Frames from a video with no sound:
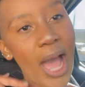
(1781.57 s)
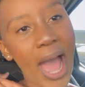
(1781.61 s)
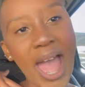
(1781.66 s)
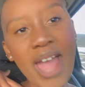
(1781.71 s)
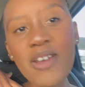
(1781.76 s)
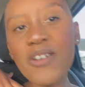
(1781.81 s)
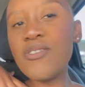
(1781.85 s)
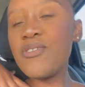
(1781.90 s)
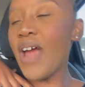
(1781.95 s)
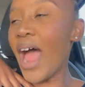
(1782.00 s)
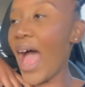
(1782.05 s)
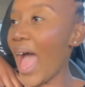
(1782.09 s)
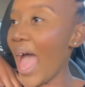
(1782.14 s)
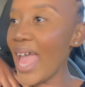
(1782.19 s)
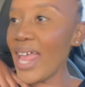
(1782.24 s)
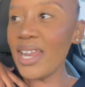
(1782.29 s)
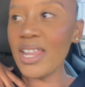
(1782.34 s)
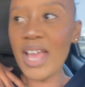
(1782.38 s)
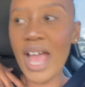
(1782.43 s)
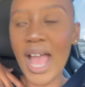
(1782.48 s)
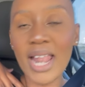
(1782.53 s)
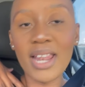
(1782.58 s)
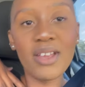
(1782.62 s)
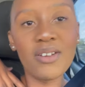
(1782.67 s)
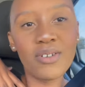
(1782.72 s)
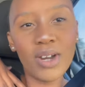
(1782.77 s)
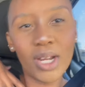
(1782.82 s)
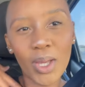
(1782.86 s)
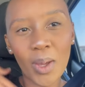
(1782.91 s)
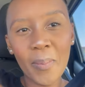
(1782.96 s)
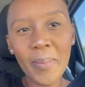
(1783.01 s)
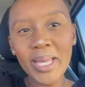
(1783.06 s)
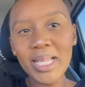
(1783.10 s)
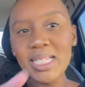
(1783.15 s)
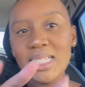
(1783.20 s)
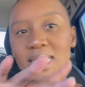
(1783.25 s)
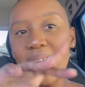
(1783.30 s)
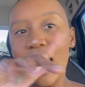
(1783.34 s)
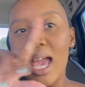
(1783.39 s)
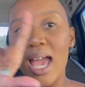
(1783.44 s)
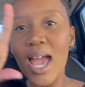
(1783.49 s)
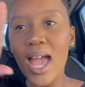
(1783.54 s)
I highly, highly
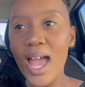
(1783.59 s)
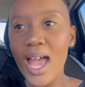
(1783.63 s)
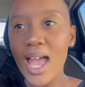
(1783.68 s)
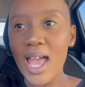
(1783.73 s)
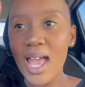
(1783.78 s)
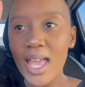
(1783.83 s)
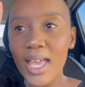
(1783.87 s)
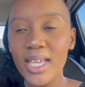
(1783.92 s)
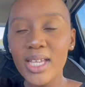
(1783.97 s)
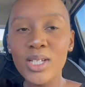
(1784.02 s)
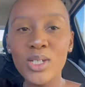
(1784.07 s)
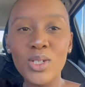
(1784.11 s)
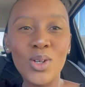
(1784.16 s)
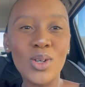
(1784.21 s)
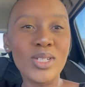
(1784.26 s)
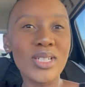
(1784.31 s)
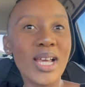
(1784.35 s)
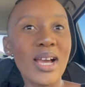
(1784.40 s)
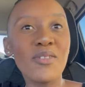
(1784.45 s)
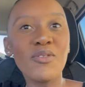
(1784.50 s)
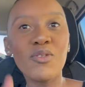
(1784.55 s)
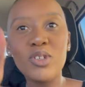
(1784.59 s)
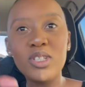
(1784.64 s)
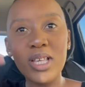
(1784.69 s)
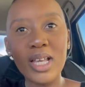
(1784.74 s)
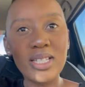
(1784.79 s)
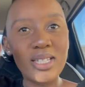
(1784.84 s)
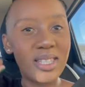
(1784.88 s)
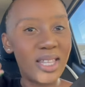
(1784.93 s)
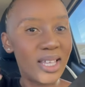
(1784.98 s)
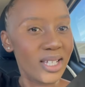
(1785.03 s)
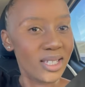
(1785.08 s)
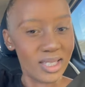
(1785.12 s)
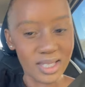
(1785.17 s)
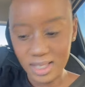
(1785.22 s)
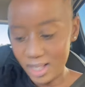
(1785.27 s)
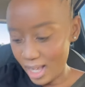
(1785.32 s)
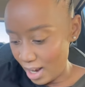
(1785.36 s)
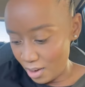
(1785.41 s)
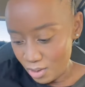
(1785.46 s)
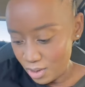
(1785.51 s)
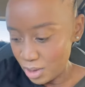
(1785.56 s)
recommend in Dota for such things.
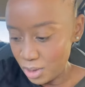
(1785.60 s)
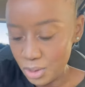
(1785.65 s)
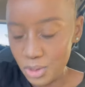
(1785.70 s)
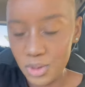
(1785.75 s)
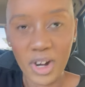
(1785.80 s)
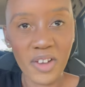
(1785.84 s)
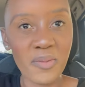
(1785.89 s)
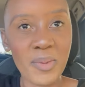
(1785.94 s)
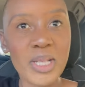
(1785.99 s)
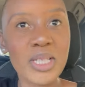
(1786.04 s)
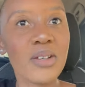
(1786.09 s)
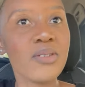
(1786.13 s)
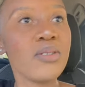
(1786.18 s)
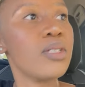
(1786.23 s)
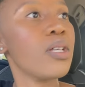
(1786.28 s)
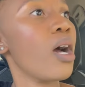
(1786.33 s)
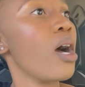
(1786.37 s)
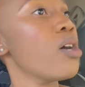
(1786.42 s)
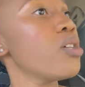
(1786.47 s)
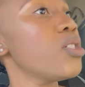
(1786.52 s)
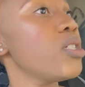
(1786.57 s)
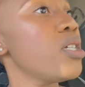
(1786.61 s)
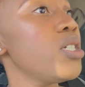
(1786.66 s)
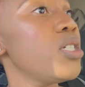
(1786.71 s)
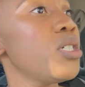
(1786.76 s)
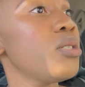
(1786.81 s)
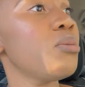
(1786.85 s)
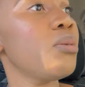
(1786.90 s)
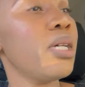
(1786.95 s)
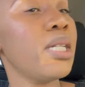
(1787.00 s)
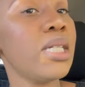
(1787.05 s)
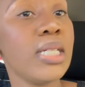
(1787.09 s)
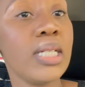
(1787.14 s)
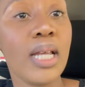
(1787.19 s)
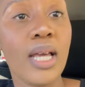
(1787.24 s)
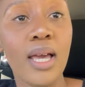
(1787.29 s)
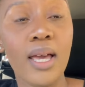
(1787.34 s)
I don't need to drive myself to the house station when